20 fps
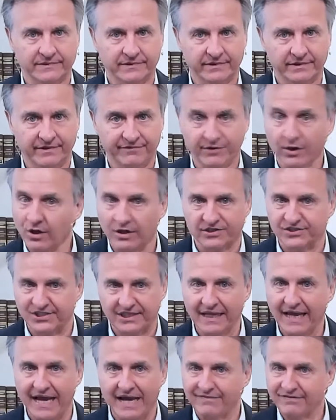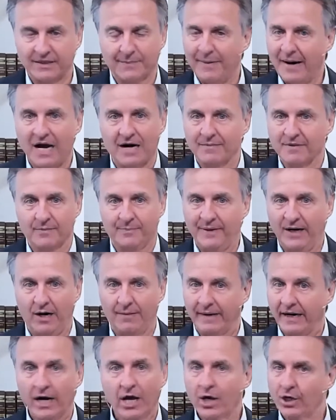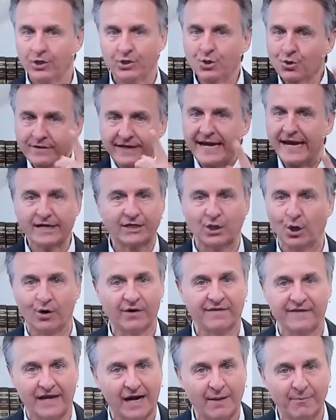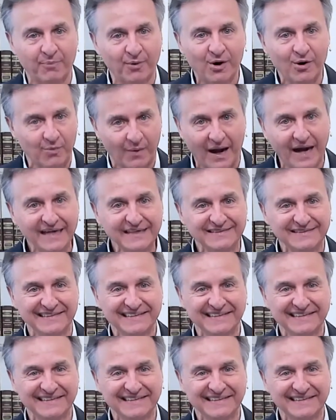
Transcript: If you're a slave at the bottom of the pyramid, you can't go to the emperor, right?